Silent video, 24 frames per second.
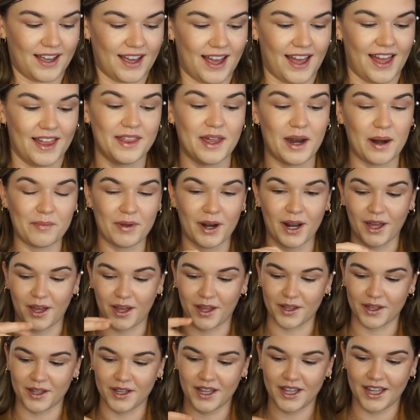And then I'm
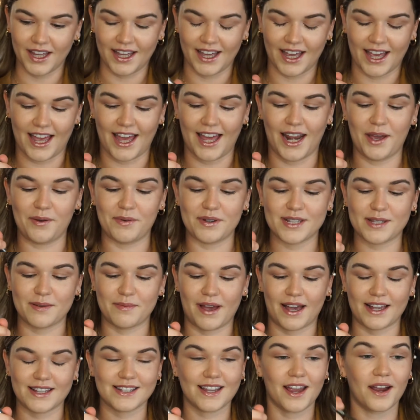gonna hit it with some
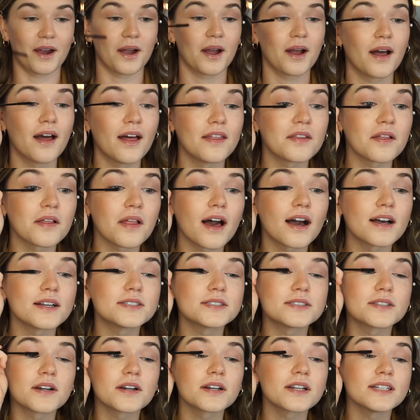mascara in the
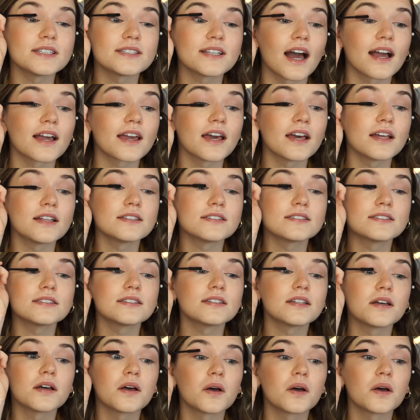last 30 seconds.